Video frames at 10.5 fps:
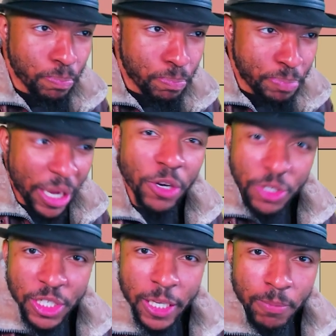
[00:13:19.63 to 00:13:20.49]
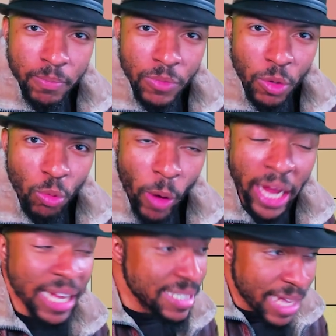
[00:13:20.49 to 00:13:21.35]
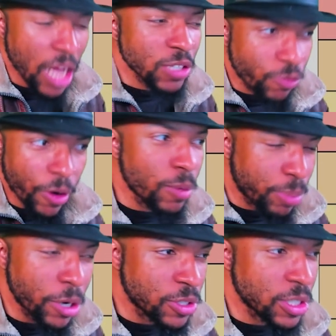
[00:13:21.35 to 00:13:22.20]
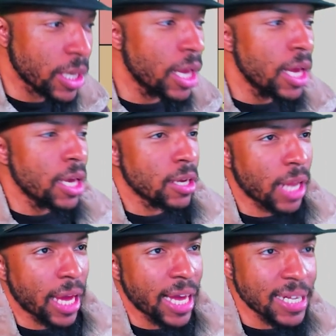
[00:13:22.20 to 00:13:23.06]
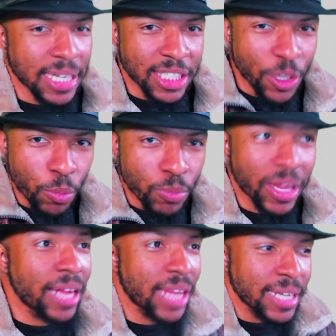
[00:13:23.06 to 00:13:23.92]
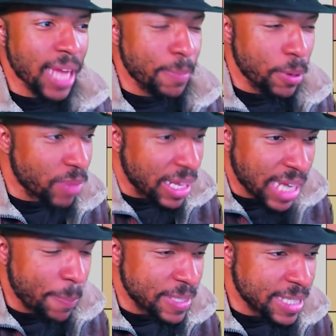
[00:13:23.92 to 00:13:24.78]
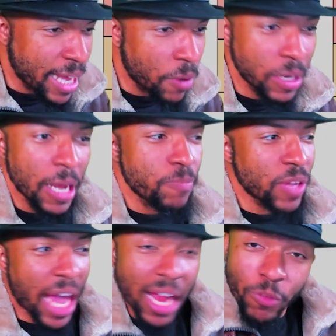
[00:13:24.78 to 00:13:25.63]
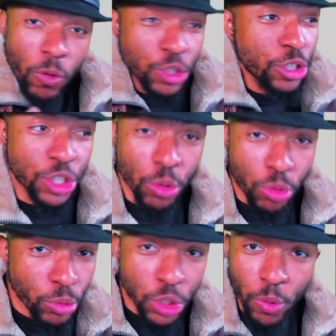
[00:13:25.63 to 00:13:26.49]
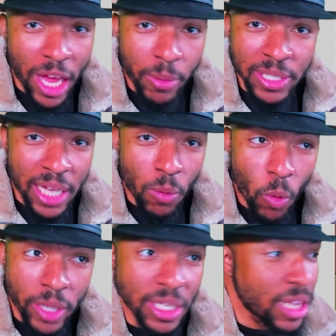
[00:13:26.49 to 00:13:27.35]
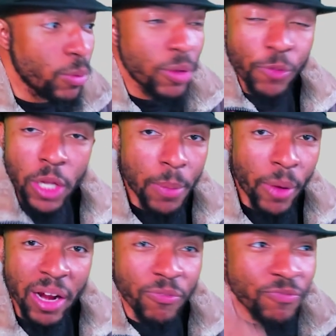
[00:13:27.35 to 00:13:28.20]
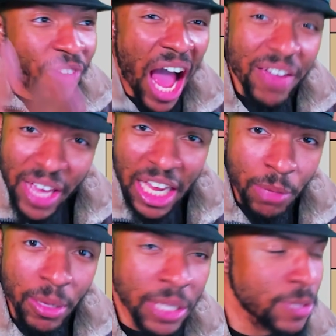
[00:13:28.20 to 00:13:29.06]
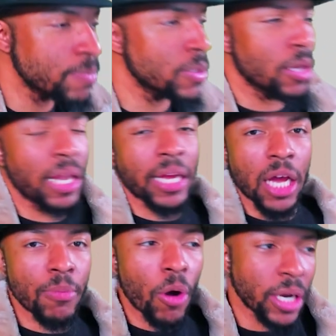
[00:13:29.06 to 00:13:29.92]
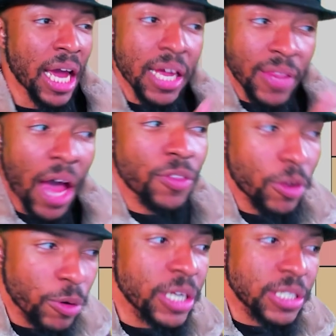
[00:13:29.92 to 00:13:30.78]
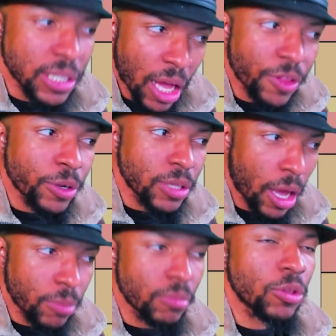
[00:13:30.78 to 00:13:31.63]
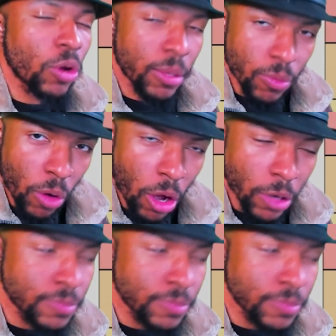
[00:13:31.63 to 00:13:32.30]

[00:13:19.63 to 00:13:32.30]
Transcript: piercing, right? It sounds very piercing. Like it has that type of sound. And of course you can shoot through 2 enemies at once. And then when you fully upgrade it, 5 enemies? Like, come on. Now don't get me wrong.